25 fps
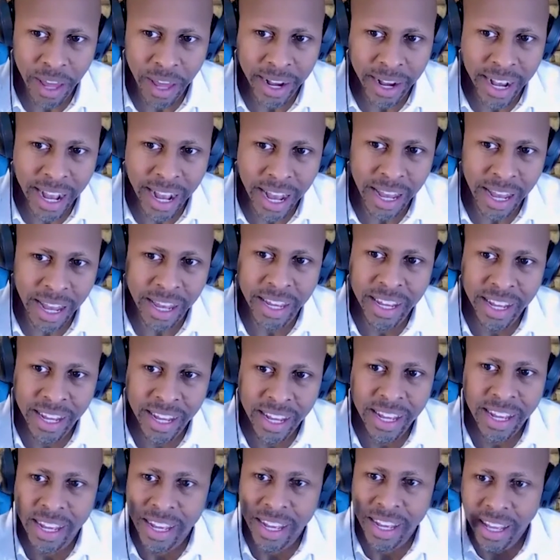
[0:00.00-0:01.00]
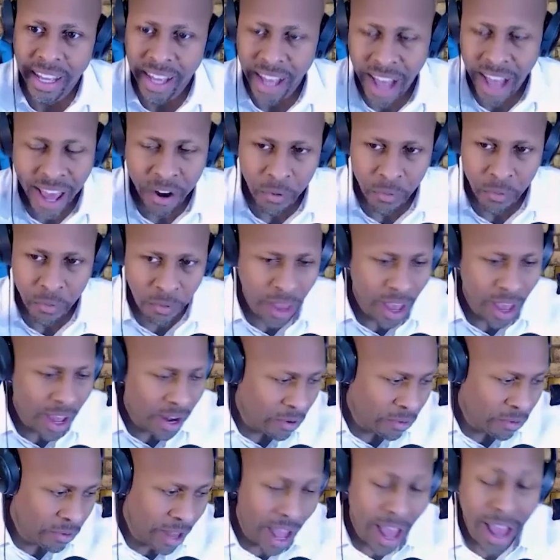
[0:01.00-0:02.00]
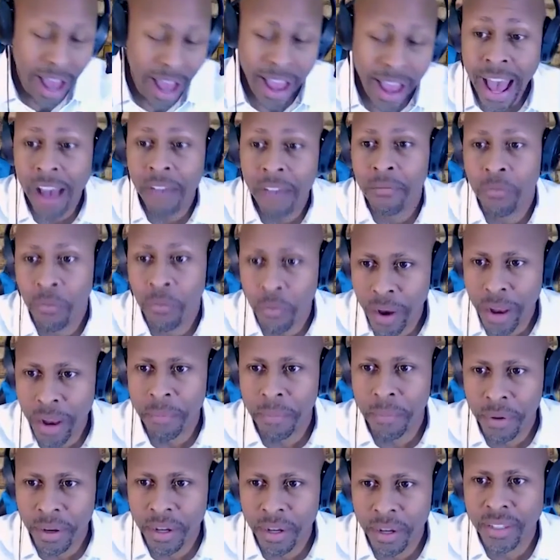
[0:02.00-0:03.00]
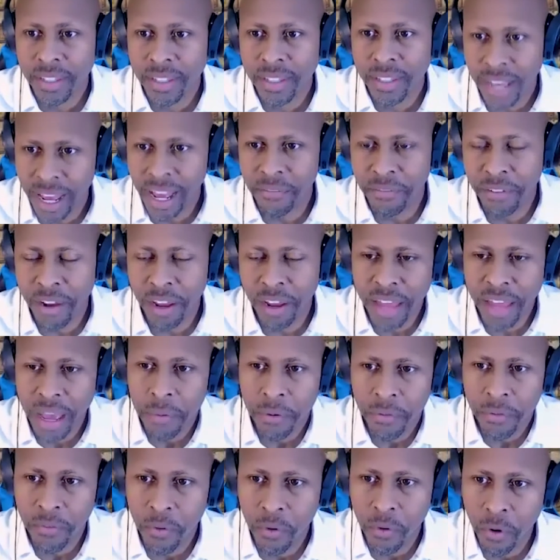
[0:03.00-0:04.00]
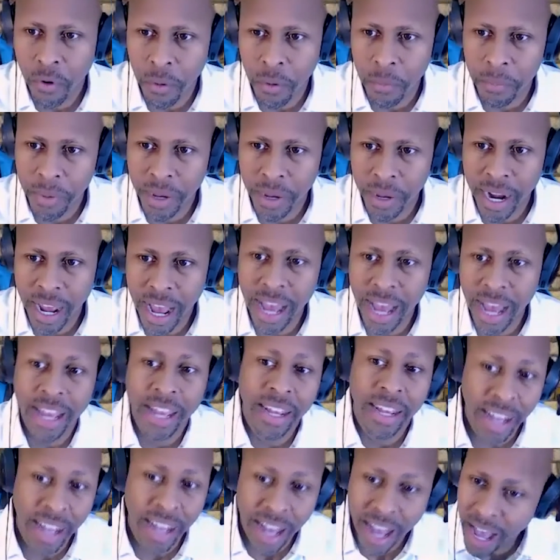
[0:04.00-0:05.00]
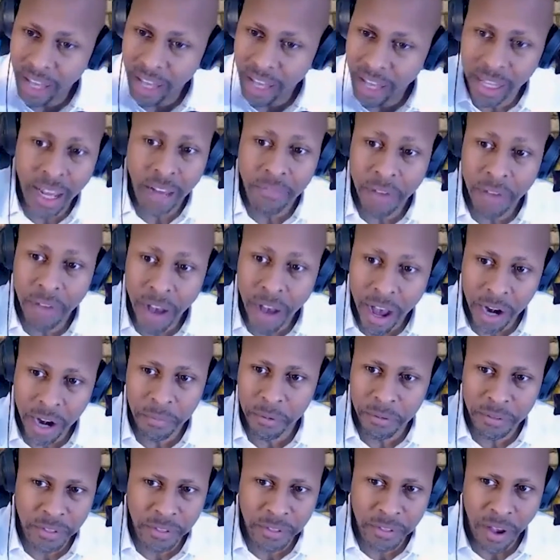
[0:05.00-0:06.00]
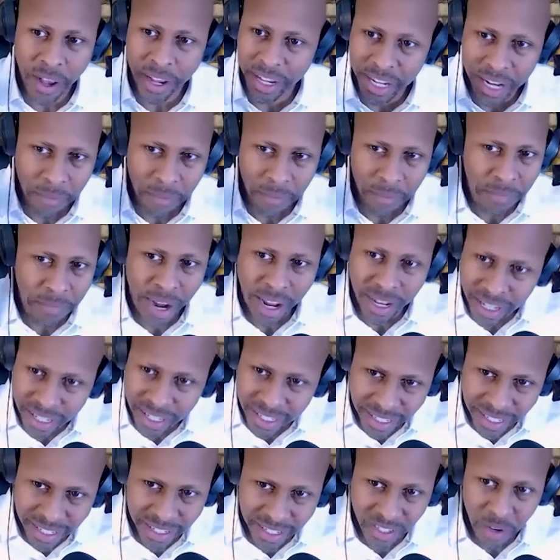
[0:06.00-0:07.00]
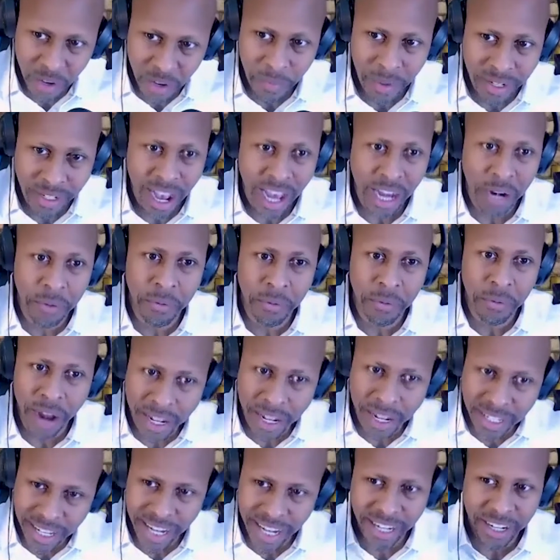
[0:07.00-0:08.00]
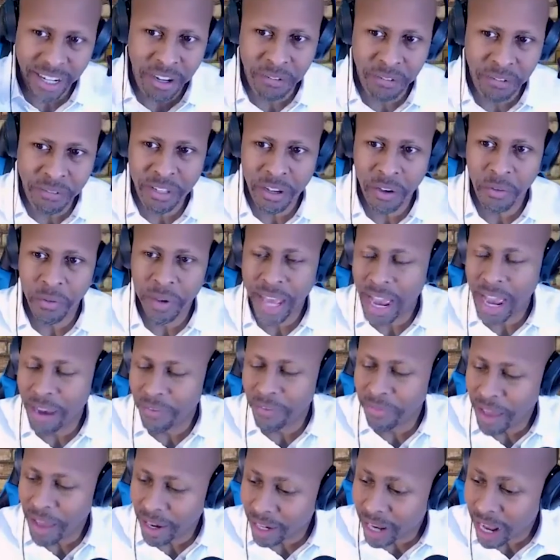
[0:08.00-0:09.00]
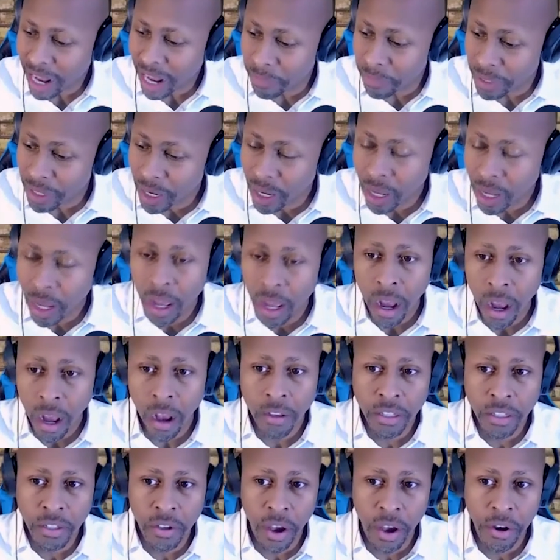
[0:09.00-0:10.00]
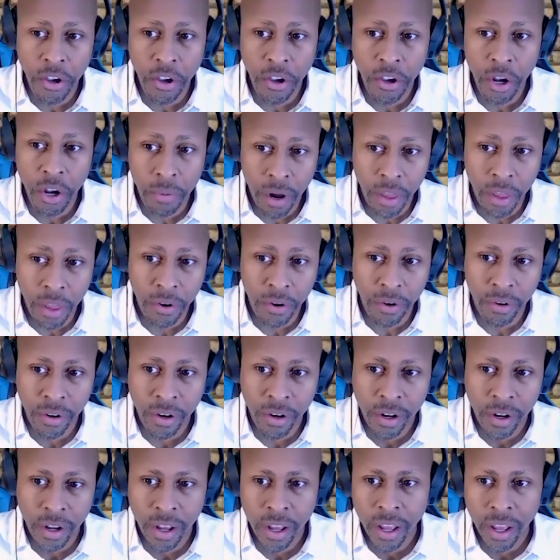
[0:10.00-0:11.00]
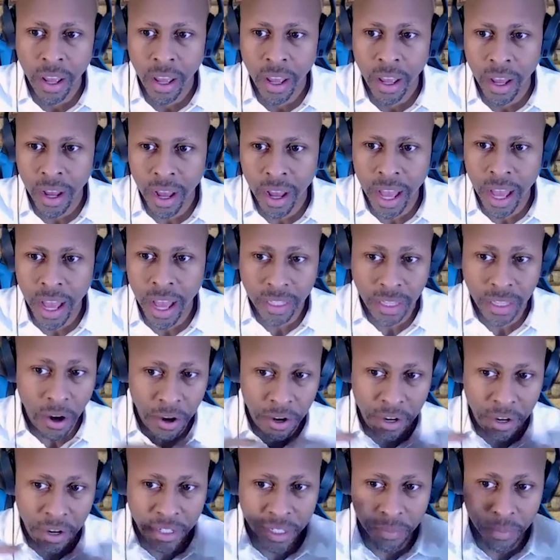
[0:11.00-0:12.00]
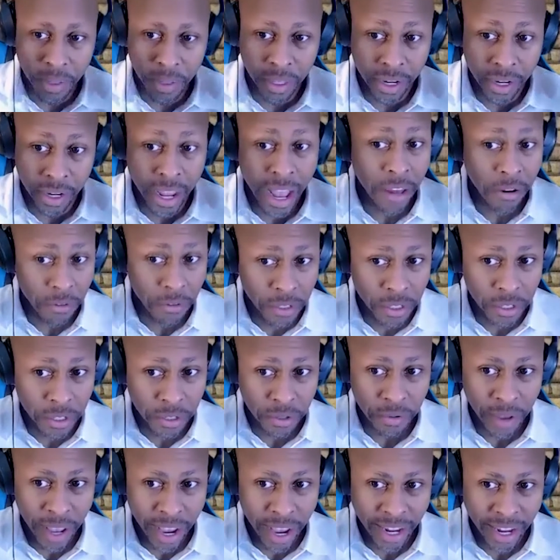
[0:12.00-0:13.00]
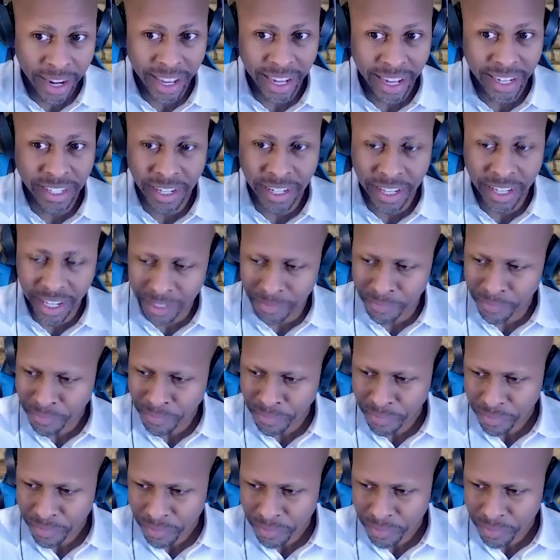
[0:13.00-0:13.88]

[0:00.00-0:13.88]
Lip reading: Like I have read books. I've done that before, but I love Audible. So I get up and I listen to so much Audible and I take notes. So we have that in common. Also, I know your brother has a learning disability. I do too, ADHD.